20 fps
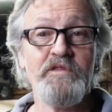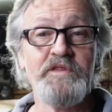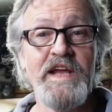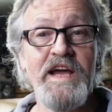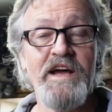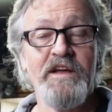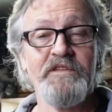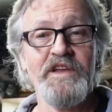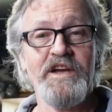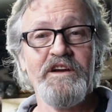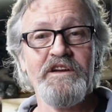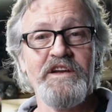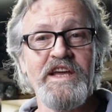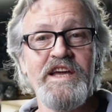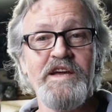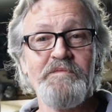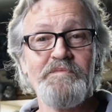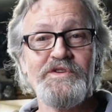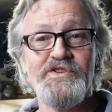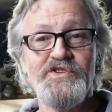down there to
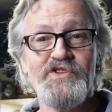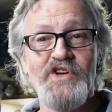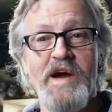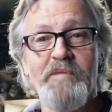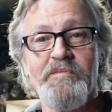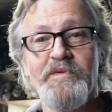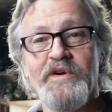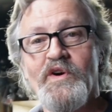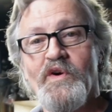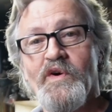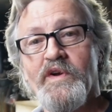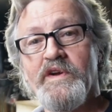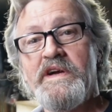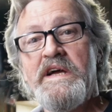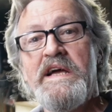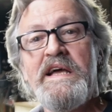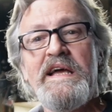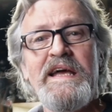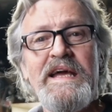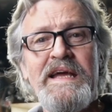Hippie's Chopper Corner
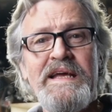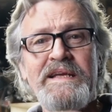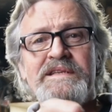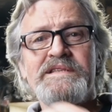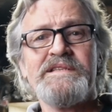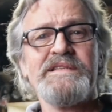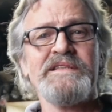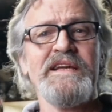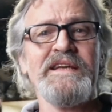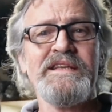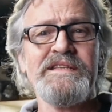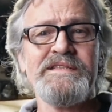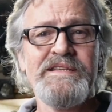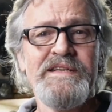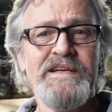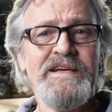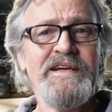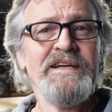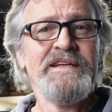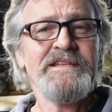and to
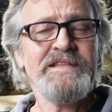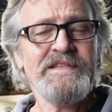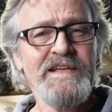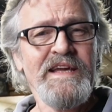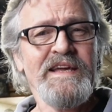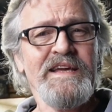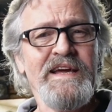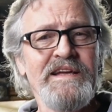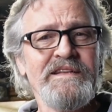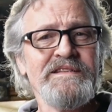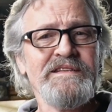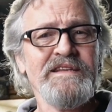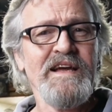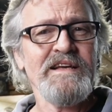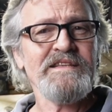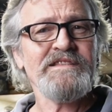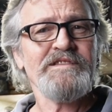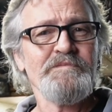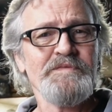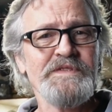Slickhead
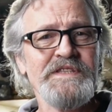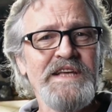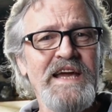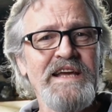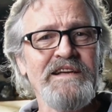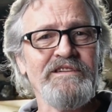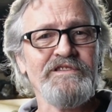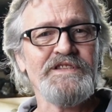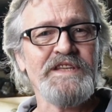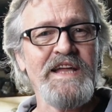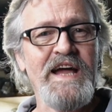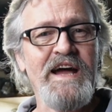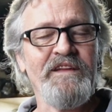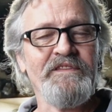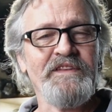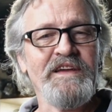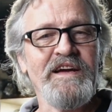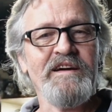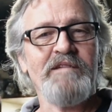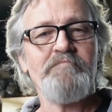Custom Cycles down
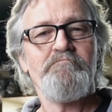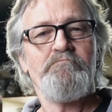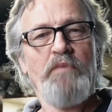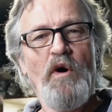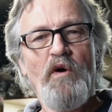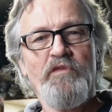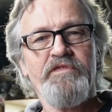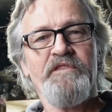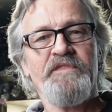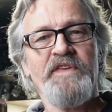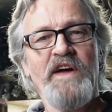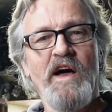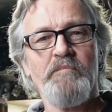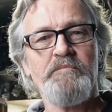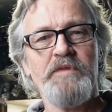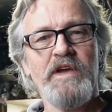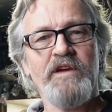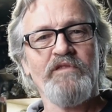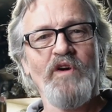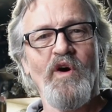there. Both have helped
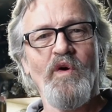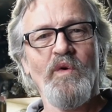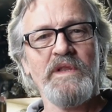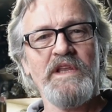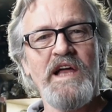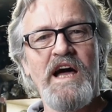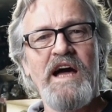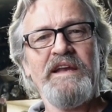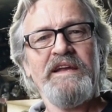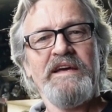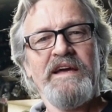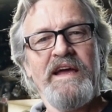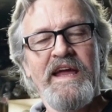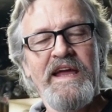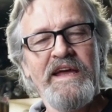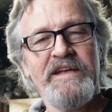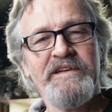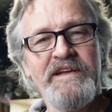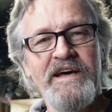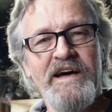me grow a lot,
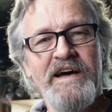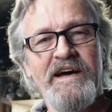and